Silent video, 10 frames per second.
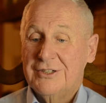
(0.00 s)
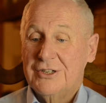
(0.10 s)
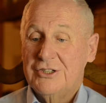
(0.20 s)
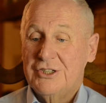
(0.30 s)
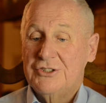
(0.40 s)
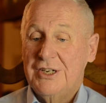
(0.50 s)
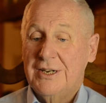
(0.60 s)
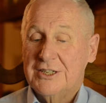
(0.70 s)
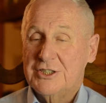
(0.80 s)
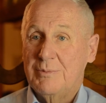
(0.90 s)
she
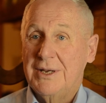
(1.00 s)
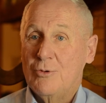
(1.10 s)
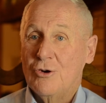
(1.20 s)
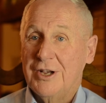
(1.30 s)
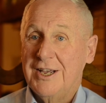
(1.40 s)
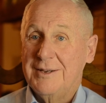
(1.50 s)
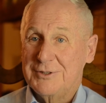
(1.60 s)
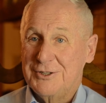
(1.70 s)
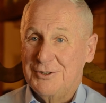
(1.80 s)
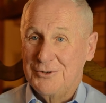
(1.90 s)
likes to play board
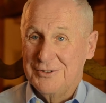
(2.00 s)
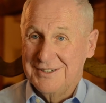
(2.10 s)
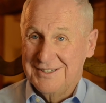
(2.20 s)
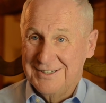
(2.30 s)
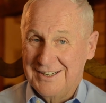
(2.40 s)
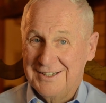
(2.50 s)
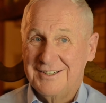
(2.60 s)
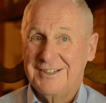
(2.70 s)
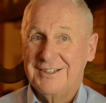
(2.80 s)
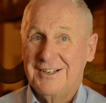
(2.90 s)
games too,
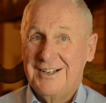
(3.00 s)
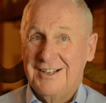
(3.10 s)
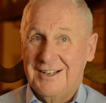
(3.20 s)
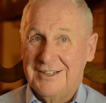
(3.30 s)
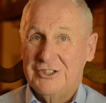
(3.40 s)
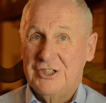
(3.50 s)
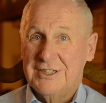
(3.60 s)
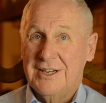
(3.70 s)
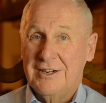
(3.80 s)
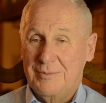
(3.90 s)
and
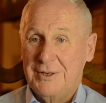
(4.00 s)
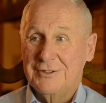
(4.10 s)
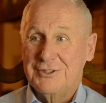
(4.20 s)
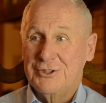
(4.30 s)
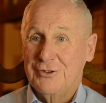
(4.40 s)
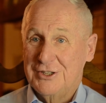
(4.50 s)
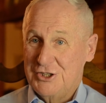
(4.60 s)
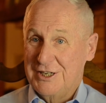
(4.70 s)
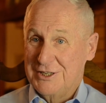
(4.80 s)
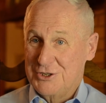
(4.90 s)
she's kind of built so that
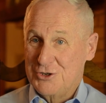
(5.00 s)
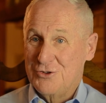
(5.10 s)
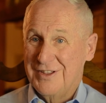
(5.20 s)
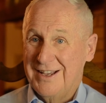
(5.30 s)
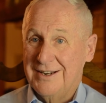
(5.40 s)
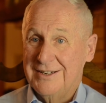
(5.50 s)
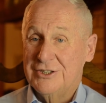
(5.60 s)
she could do that.